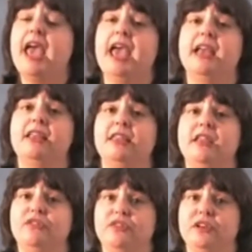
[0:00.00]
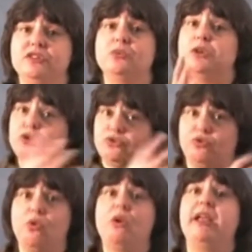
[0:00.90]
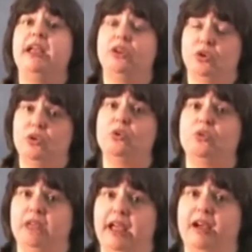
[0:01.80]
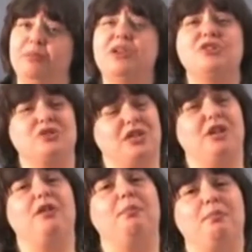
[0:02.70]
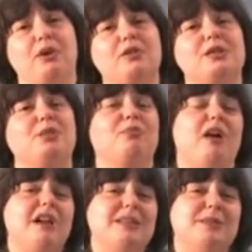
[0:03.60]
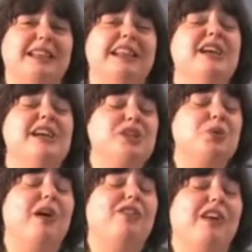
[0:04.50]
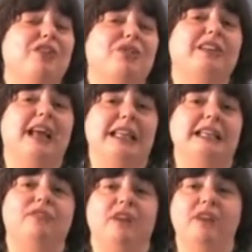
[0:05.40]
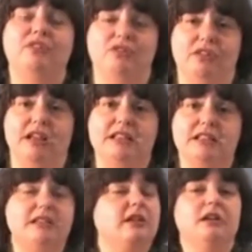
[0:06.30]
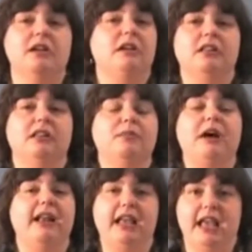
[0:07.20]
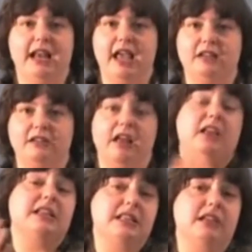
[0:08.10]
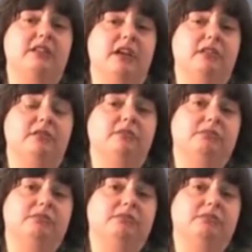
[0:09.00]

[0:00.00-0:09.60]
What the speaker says: in the filter which draw in cool air because your cigarette burns at approximately 1295 degrees. The body can't handle that considering